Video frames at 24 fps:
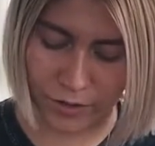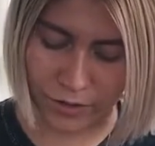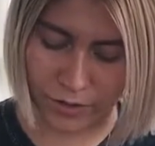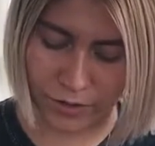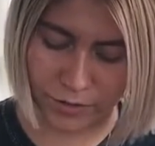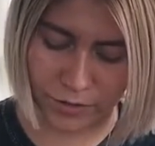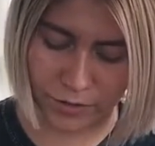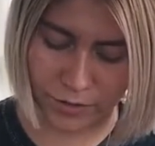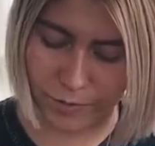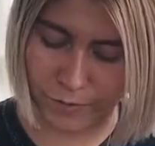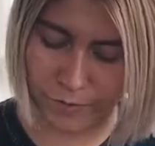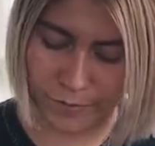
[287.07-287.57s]

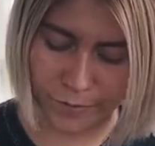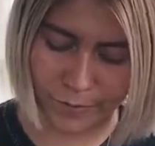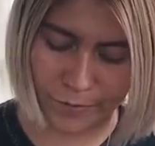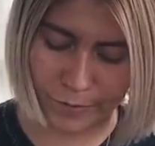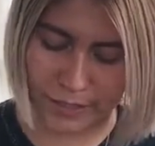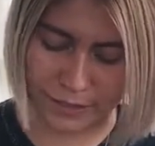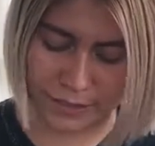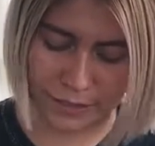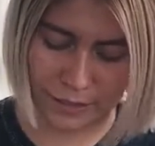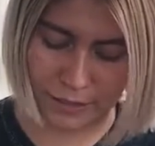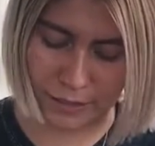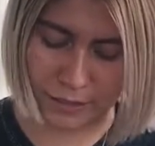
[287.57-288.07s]
There's
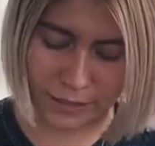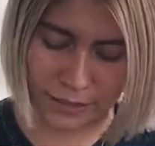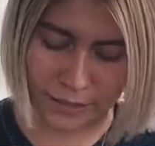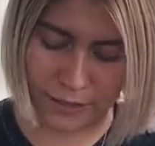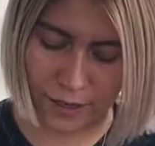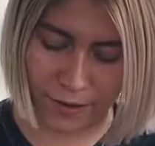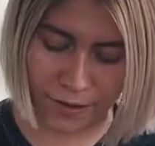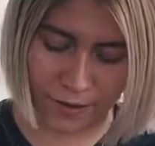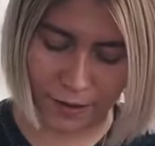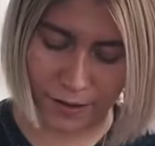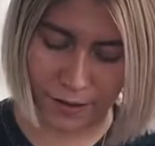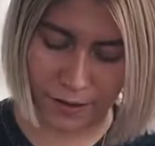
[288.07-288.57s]
basically
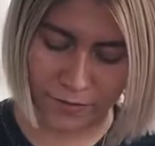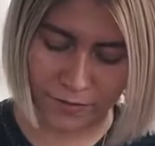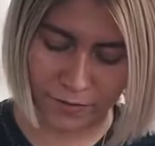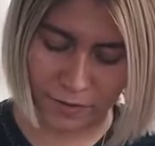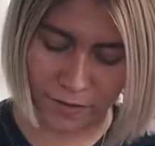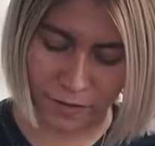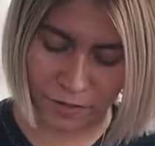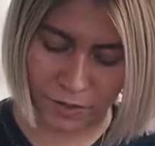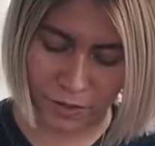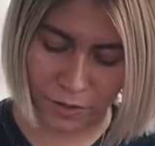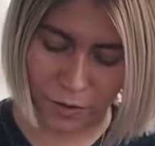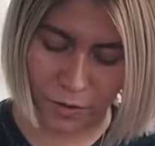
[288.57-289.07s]
nothing left in
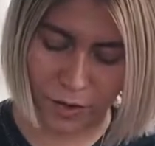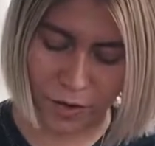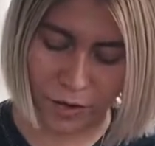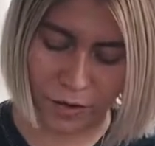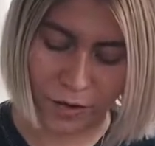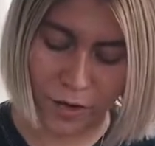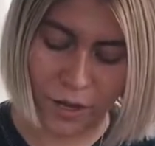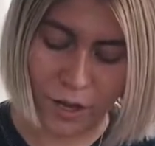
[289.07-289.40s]
the soil.